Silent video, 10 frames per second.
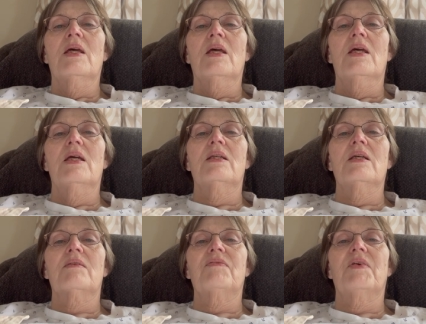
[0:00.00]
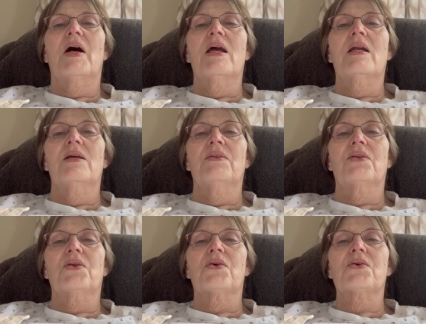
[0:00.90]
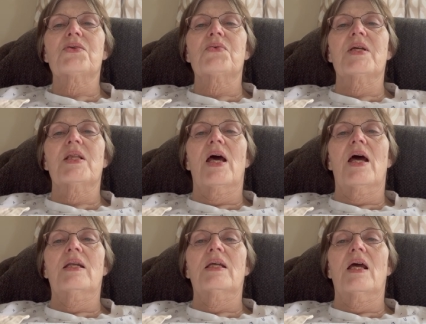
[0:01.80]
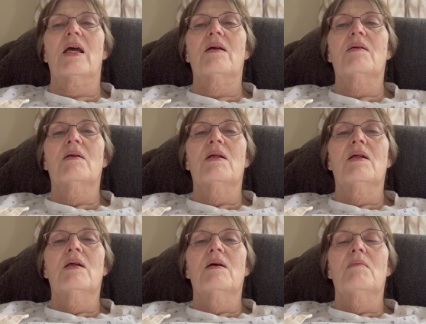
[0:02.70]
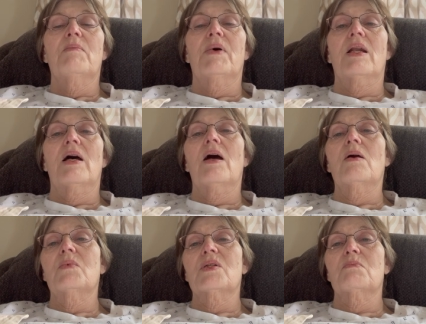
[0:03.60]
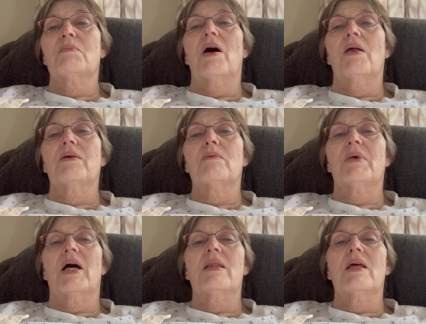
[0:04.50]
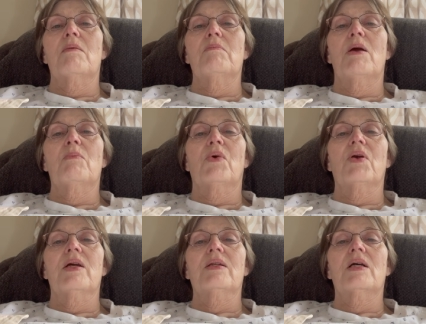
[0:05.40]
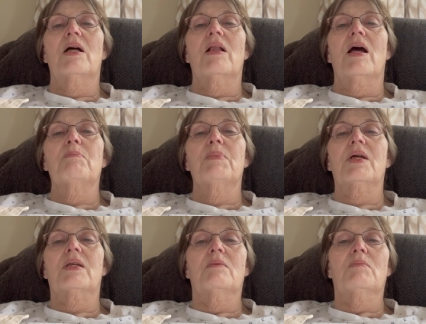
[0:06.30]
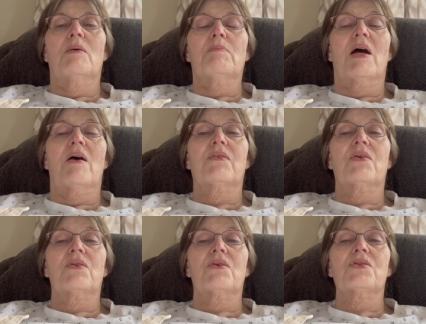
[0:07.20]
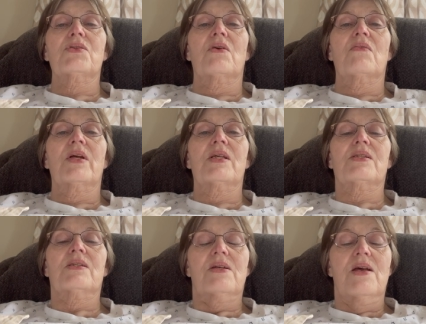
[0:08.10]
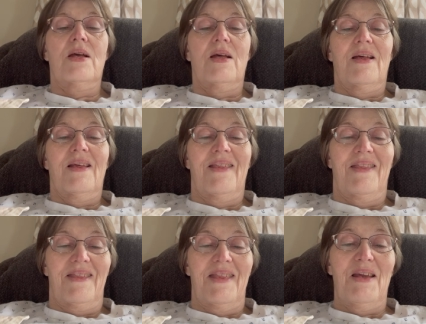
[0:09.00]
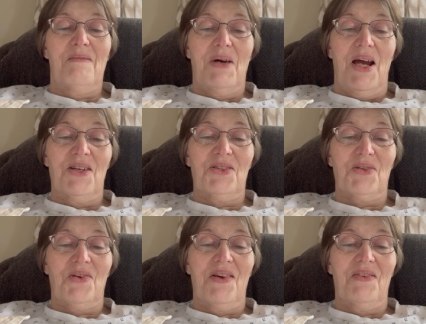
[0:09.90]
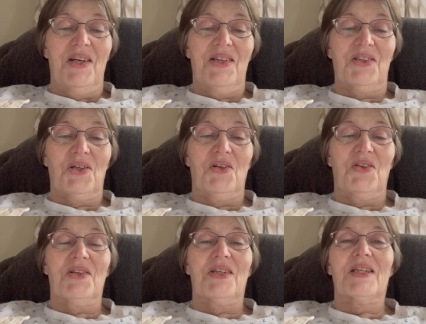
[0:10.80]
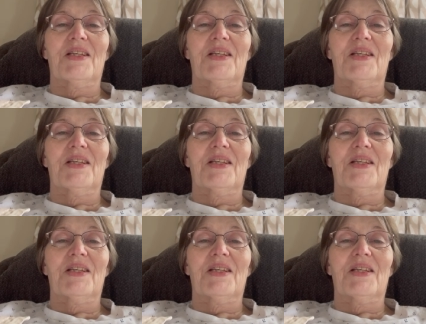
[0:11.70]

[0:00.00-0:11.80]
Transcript: He did fine in the nursery that day, but I was bothered by that memory until I picked him up after the service. Then my joy returned.